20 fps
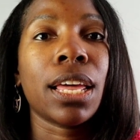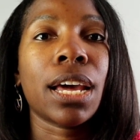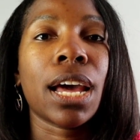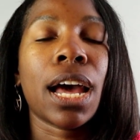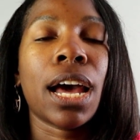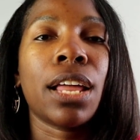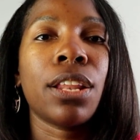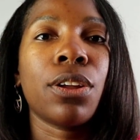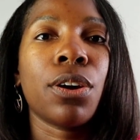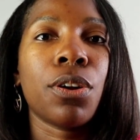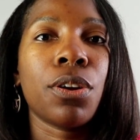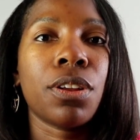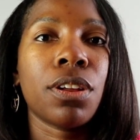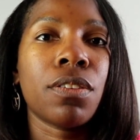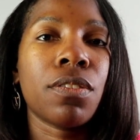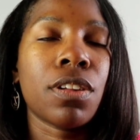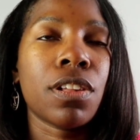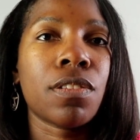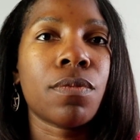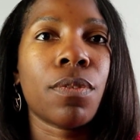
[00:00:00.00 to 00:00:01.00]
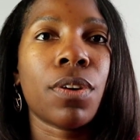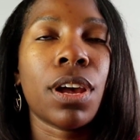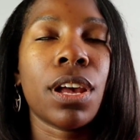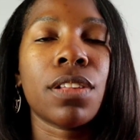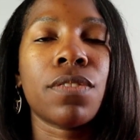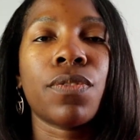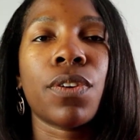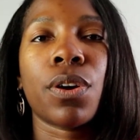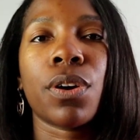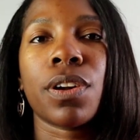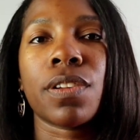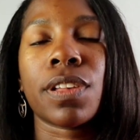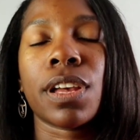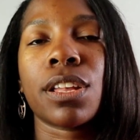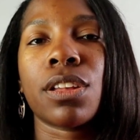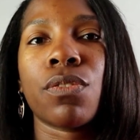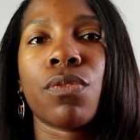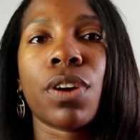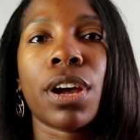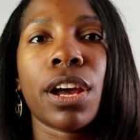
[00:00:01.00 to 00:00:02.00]
Like, I learned it as far as
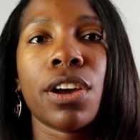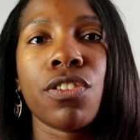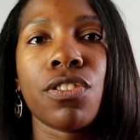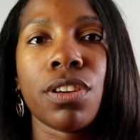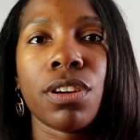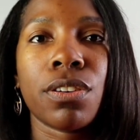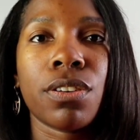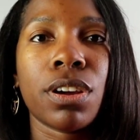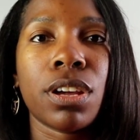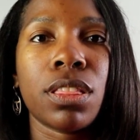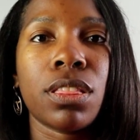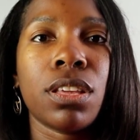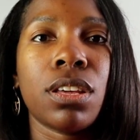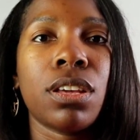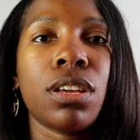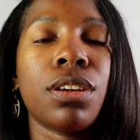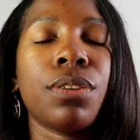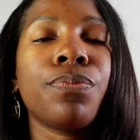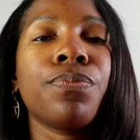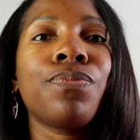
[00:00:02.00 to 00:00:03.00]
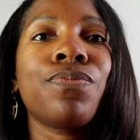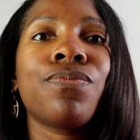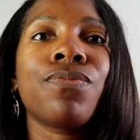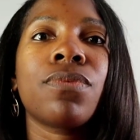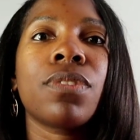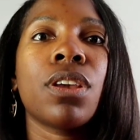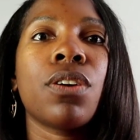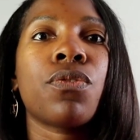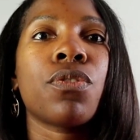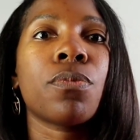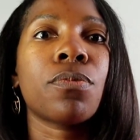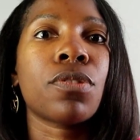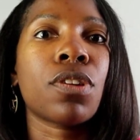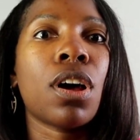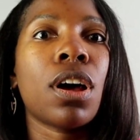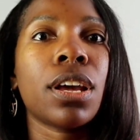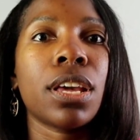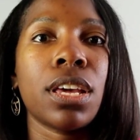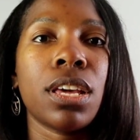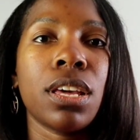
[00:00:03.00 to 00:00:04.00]
like the ride sharing thing from
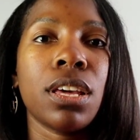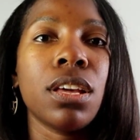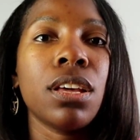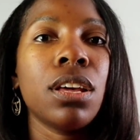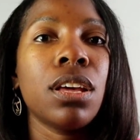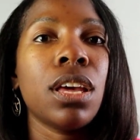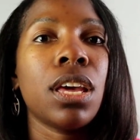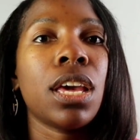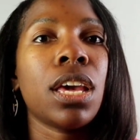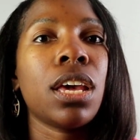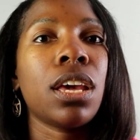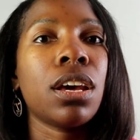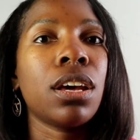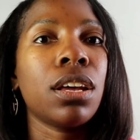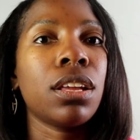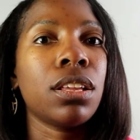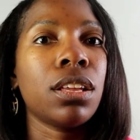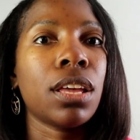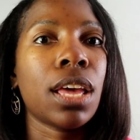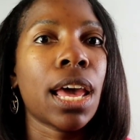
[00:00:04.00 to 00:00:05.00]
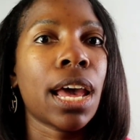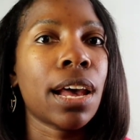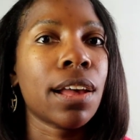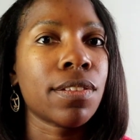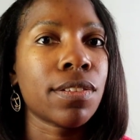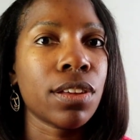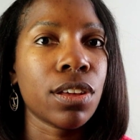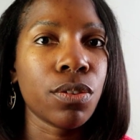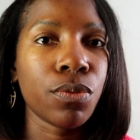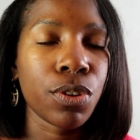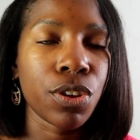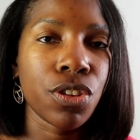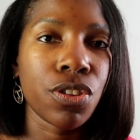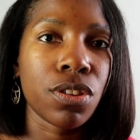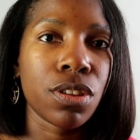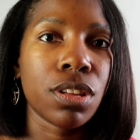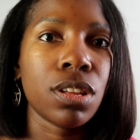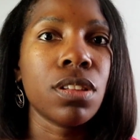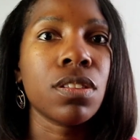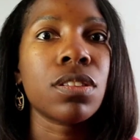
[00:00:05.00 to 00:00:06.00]
talking and asking
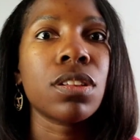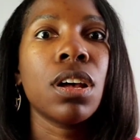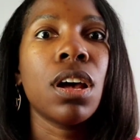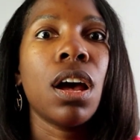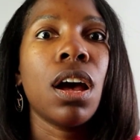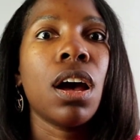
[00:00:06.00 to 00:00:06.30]
questions.